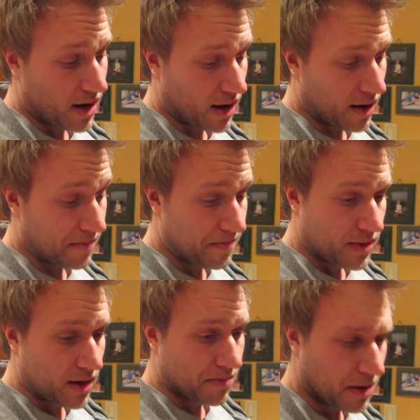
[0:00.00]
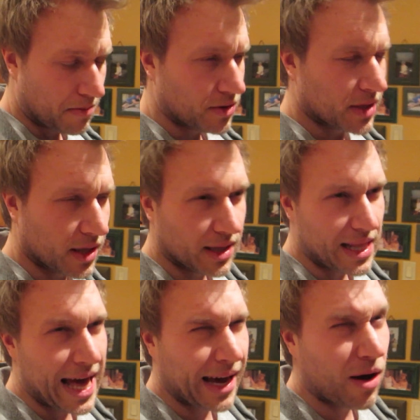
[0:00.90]
Um, I'm going to post a
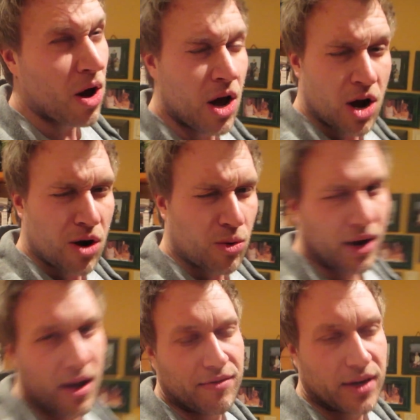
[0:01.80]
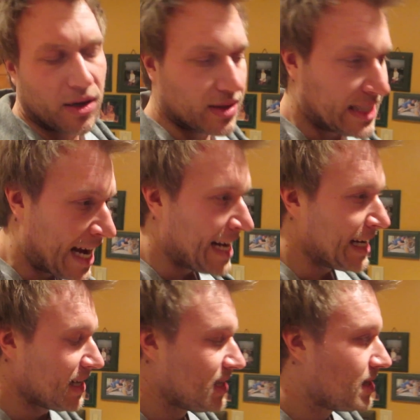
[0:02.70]
leg workout video with
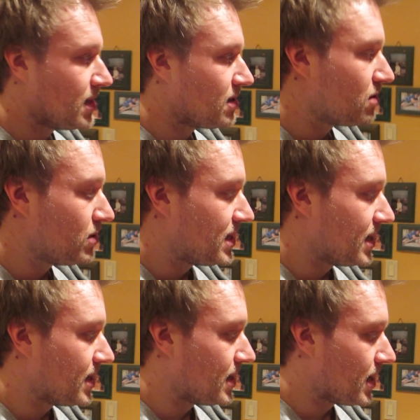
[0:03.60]
Dana that we did